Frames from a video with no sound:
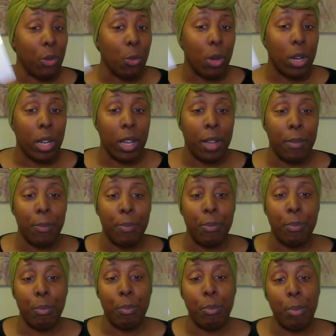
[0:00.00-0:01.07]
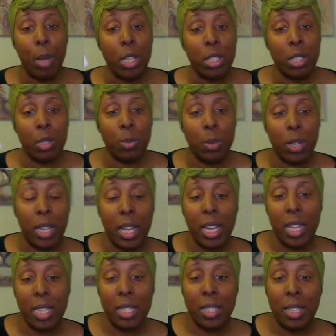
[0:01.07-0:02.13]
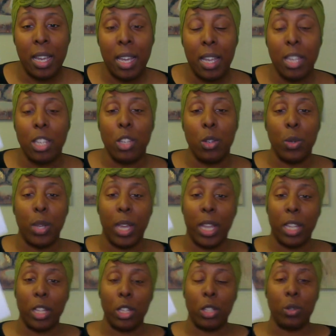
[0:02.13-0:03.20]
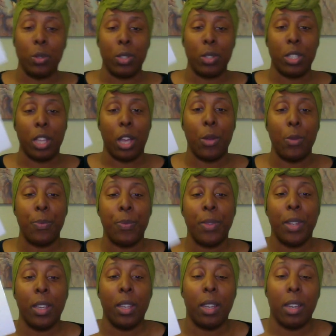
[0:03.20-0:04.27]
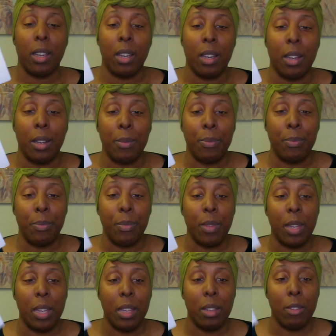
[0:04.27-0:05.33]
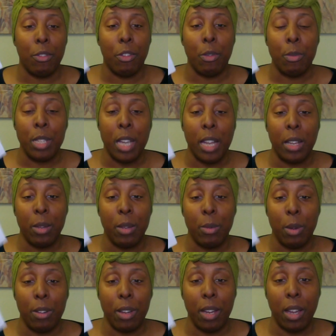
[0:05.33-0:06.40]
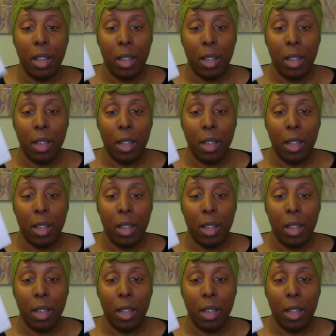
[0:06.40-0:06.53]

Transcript: want to purchase one of these, you can do so from January.